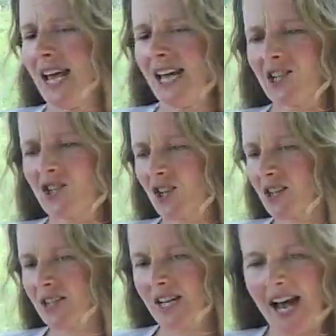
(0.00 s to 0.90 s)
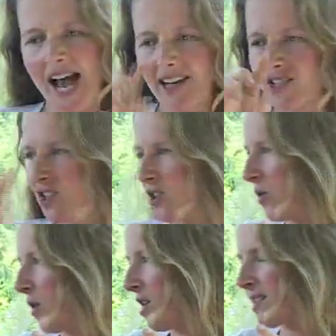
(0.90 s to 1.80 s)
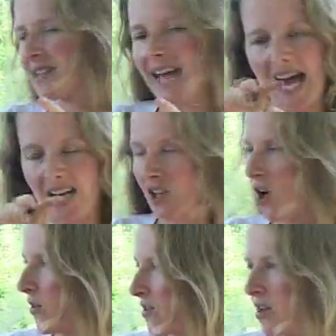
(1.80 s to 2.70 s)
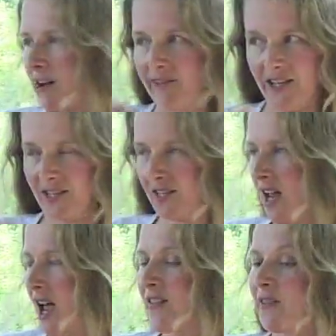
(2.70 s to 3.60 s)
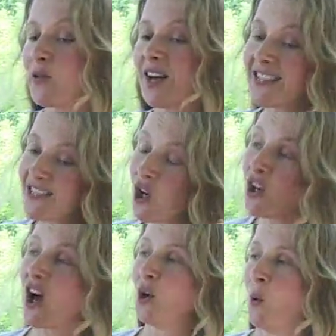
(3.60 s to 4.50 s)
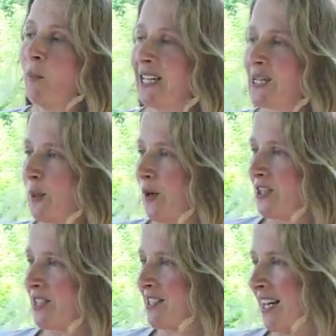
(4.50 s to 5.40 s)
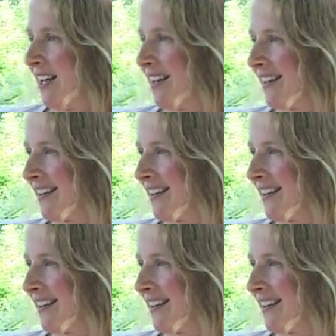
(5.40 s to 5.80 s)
It's just, it has to scan the whole surface. Therefore, that is not our normal experience of seeing.